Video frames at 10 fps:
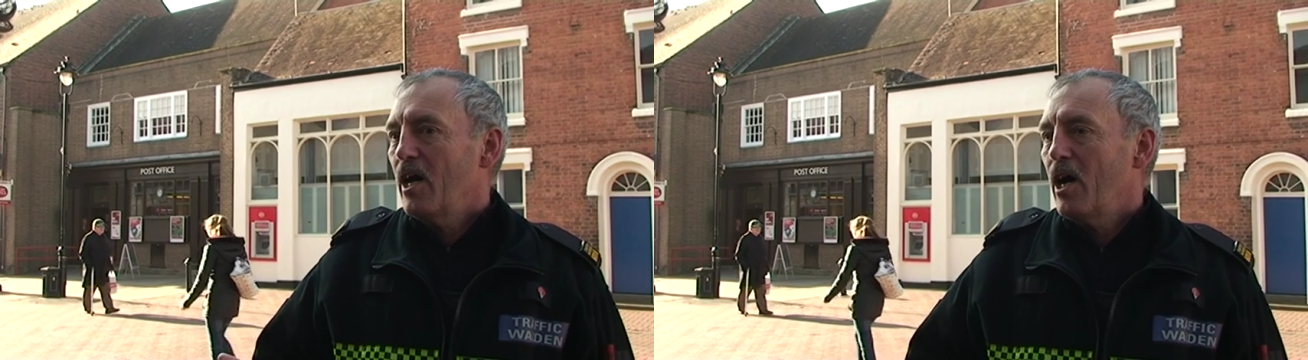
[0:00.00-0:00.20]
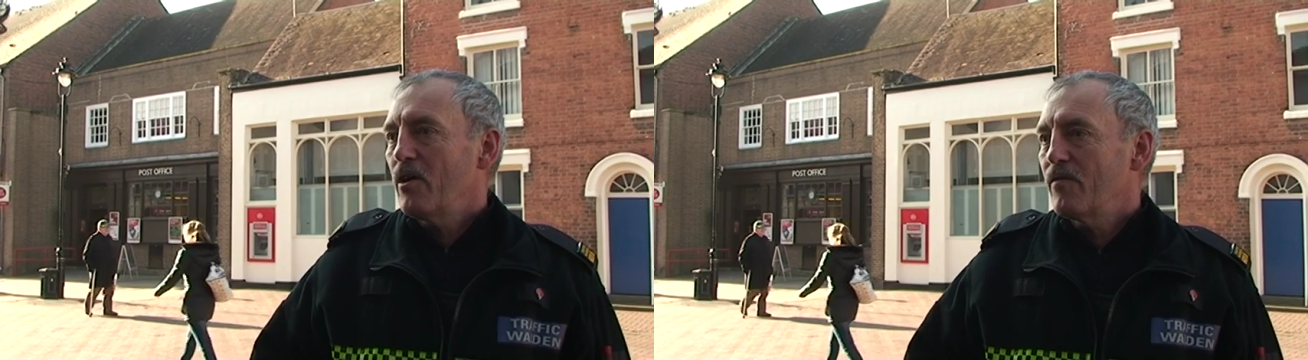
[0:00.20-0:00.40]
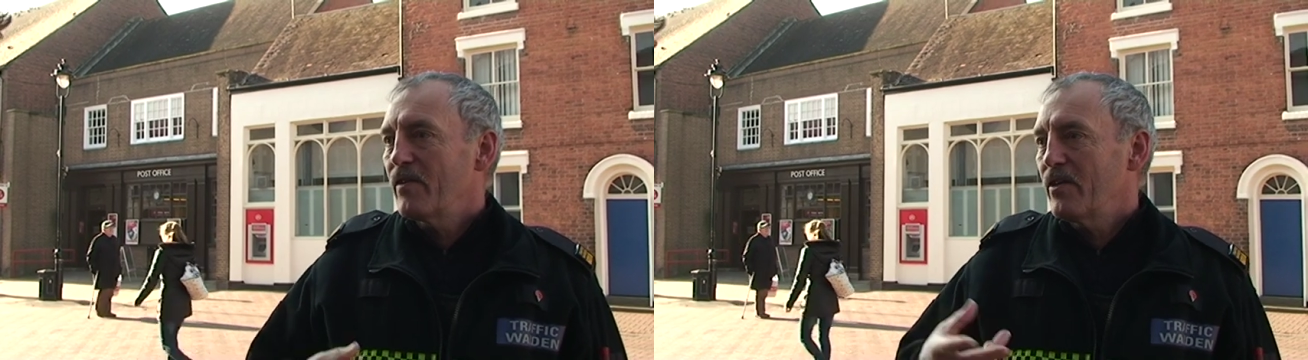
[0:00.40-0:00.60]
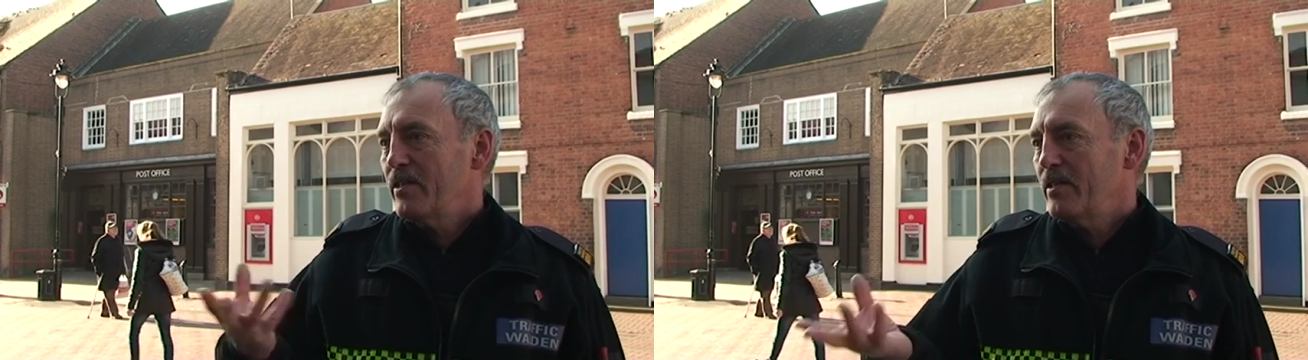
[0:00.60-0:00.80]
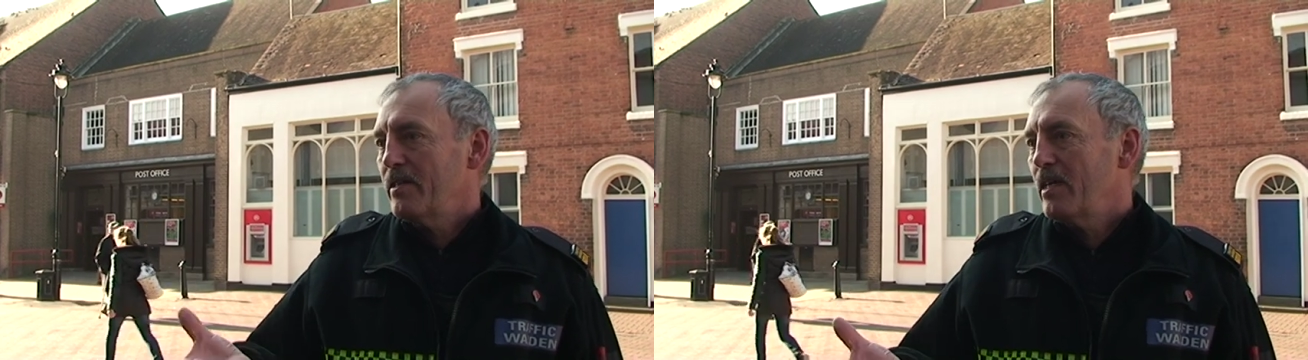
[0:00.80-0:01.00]
over
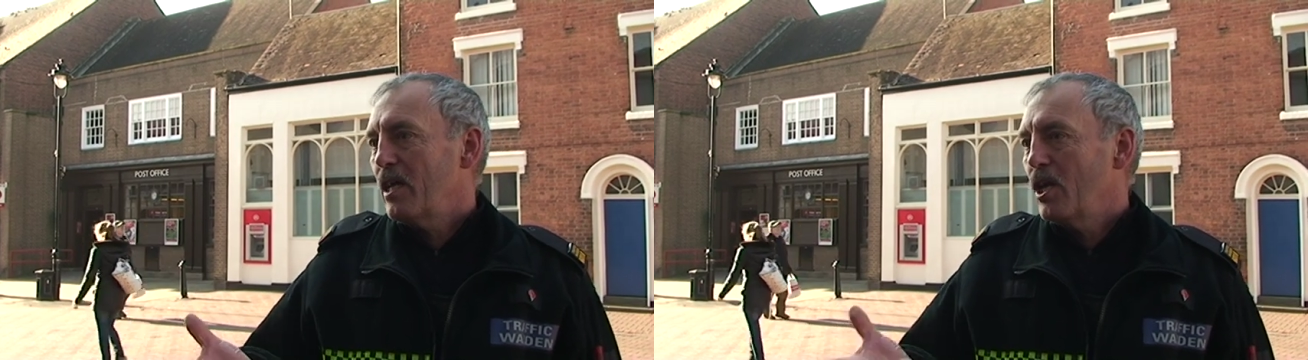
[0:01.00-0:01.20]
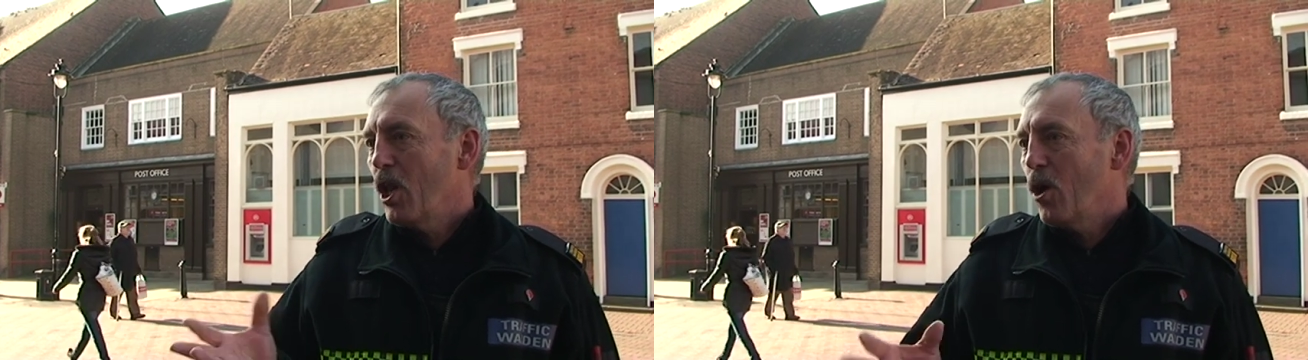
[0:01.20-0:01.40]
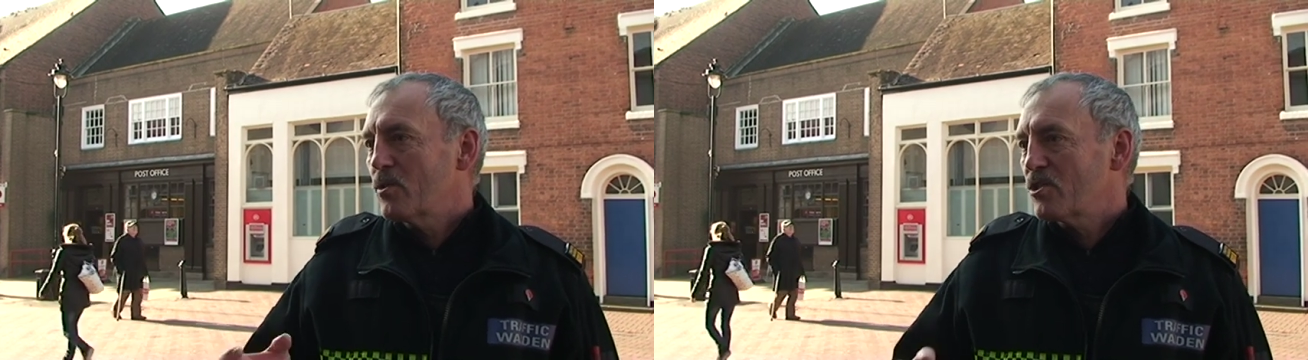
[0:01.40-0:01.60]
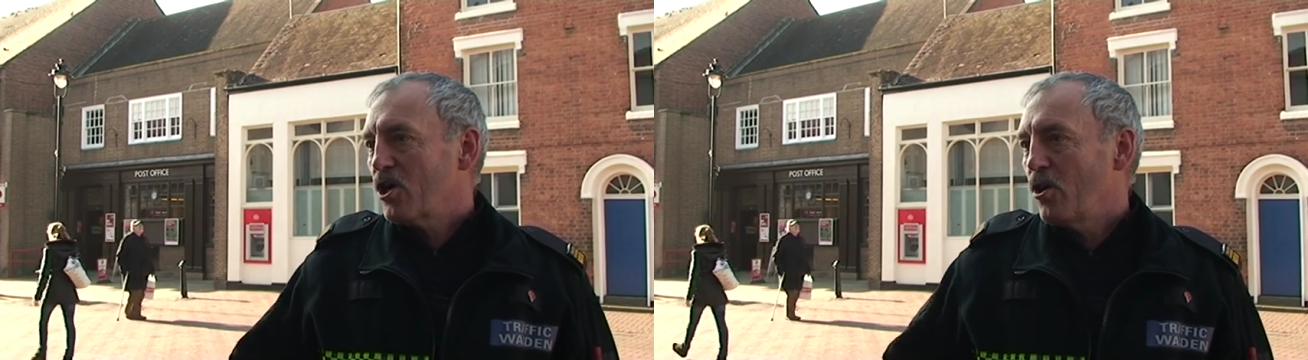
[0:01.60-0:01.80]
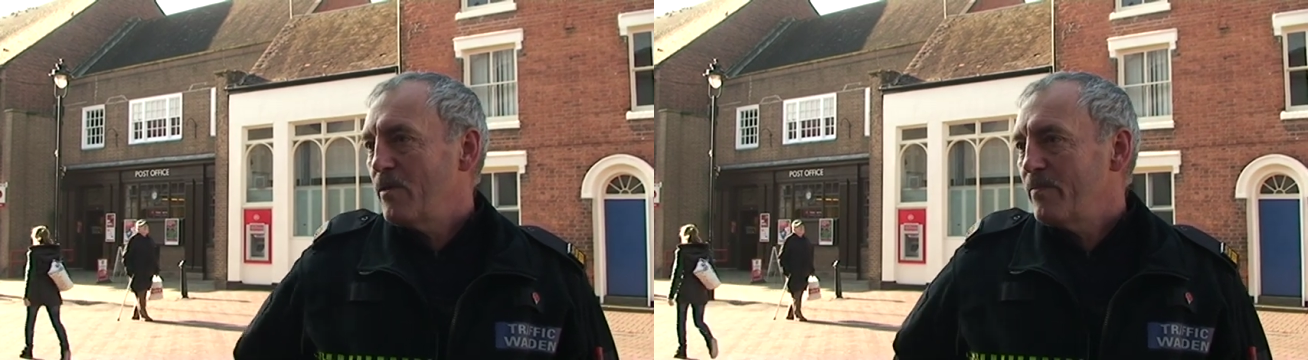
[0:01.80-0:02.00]
a long
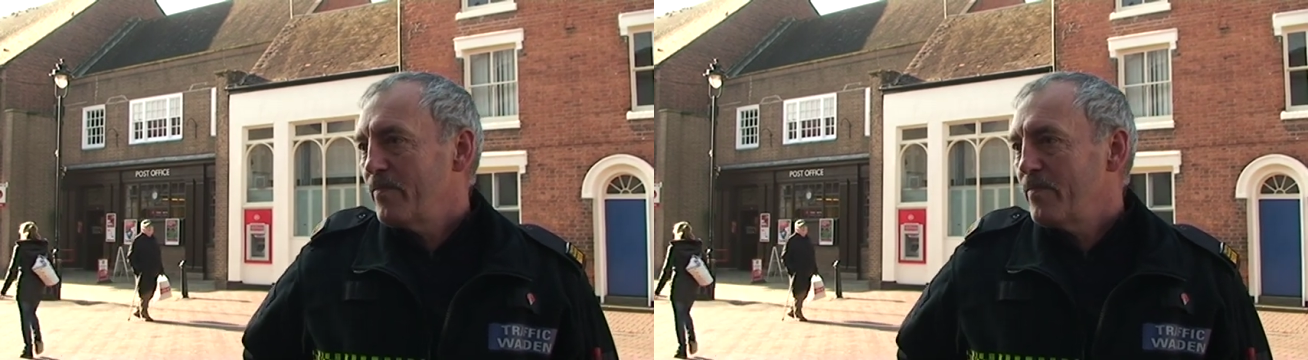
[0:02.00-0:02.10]
time.